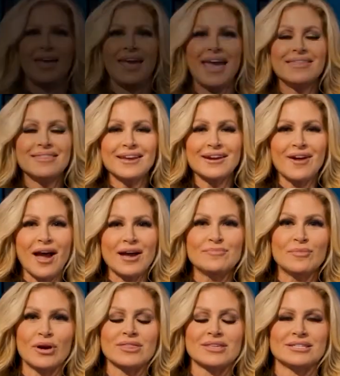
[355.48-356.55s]
Hey there, I'm
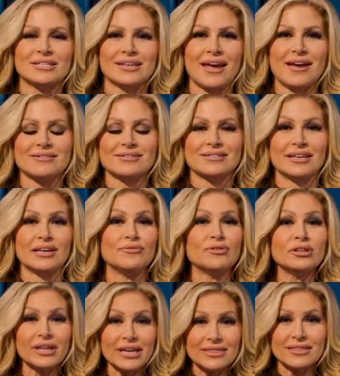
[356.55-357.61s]
Martha Sagowski. If
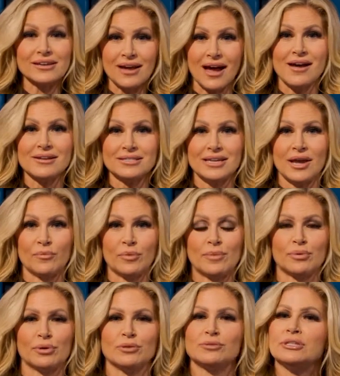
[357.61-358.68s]
you like the content we
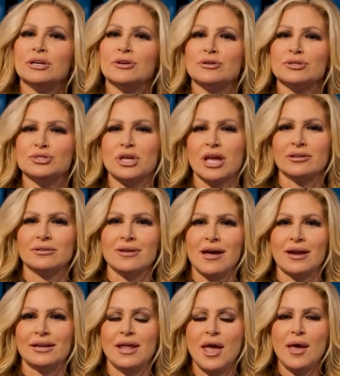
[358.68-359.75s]
produce here at Channel
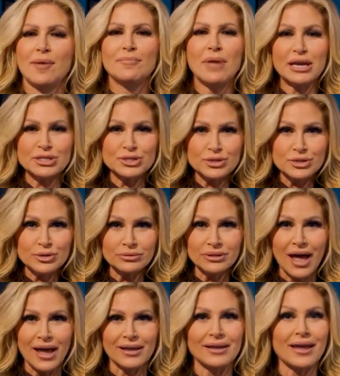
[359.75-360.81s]
9, make sure you
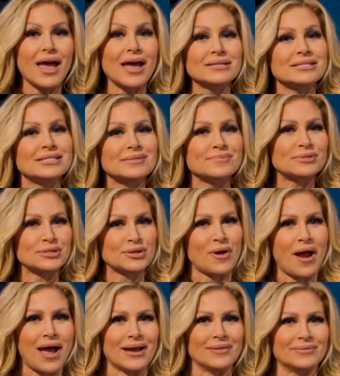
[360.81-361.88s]
like and
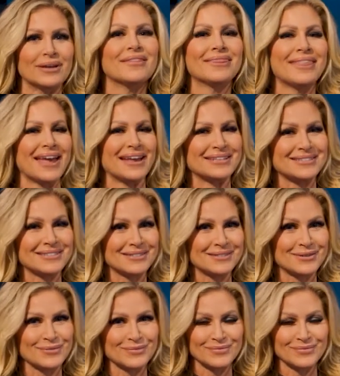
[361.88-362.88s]
subscribe. Thanks.